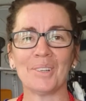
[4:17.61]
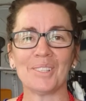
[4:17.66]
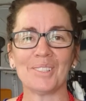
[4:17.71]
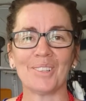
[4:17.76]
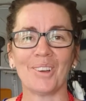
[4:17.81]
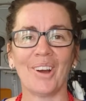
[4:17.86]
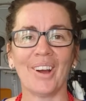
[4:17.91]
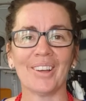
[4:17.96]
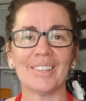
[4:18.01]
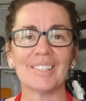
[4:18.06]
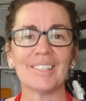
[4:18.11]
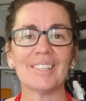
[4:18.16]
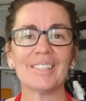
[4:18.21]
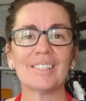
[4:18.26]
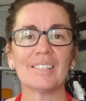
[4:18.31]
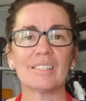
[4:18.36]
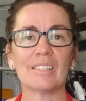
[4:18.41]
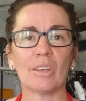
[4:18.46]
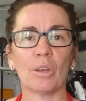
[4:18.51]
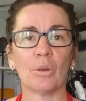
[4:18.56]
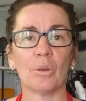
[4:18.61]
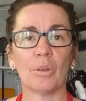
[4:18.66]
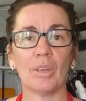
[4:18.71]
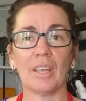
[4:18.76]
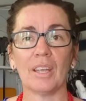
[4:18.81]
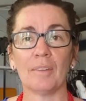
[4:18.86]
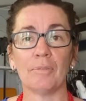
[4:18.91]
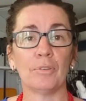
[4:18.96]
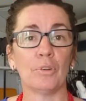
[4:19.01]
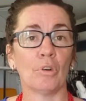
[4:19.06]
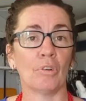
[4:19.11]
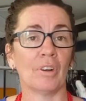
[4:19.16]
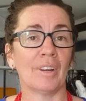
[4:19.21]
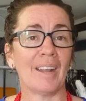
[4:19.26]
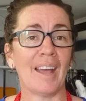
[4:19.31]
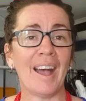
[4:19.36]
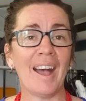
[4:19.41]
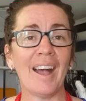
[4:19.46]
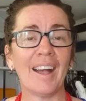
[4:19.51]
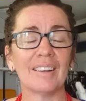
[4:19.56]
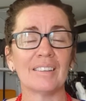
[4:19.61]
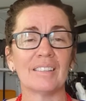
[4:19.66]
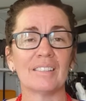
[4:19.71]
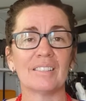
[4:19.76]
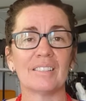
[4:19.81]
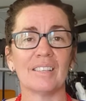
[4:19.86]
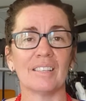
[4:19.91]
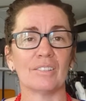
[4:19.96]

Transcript: sizes. So if you're an artist,